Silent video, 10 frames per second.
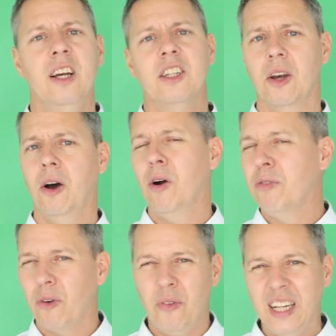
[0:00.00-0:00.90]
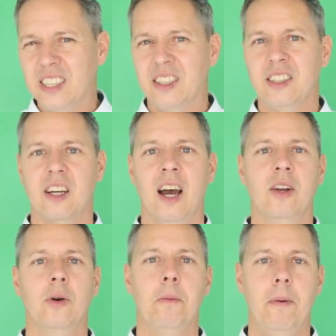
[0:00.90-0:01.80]
So for instance, I
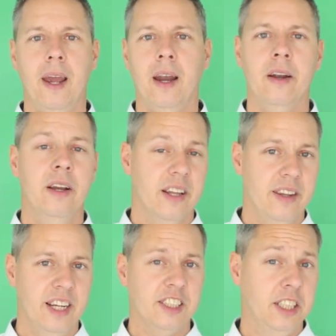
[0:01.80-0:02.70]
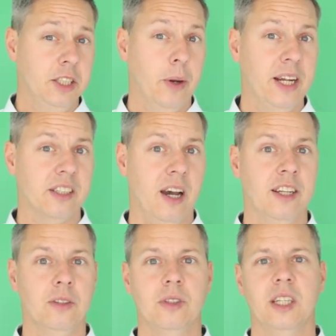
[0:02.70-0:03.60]
could pair this
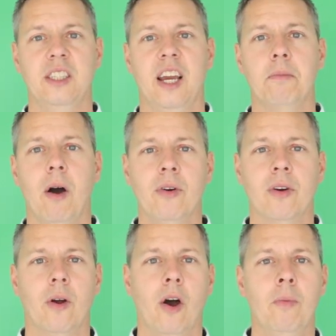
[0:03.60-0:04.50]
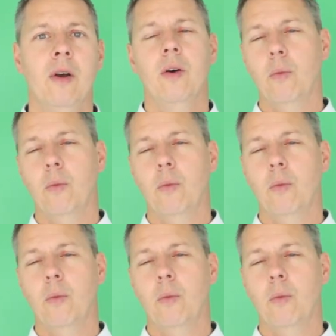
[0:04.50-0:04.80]
QHY268 monochrome